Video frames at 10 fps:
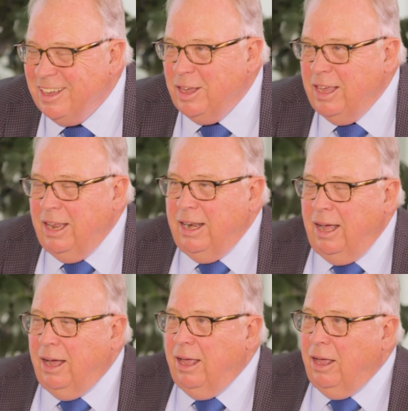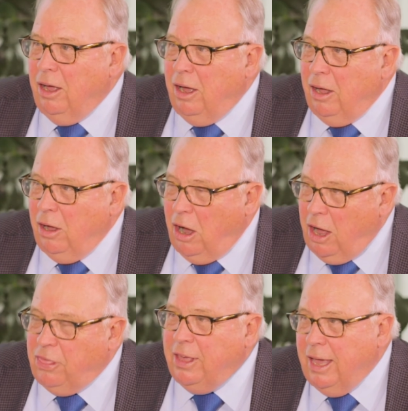Yep. Now,
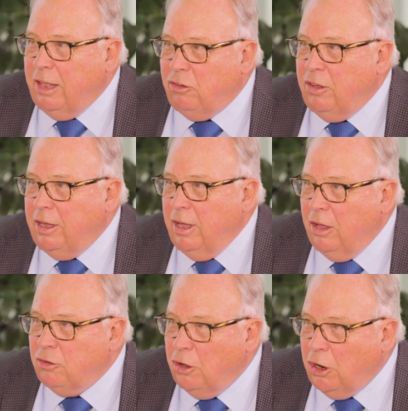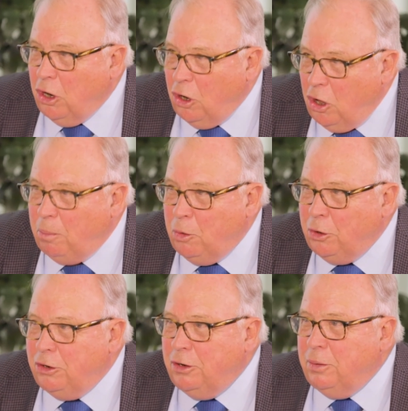I think ASIC has got a lot more
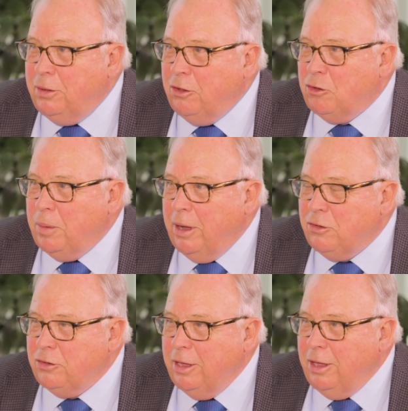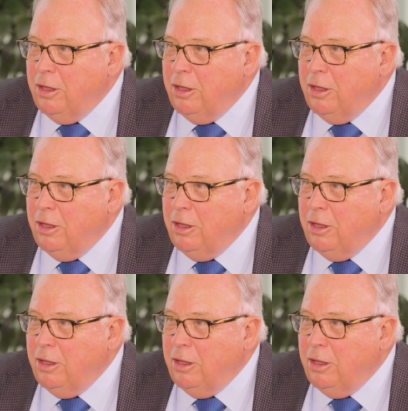to do in this space.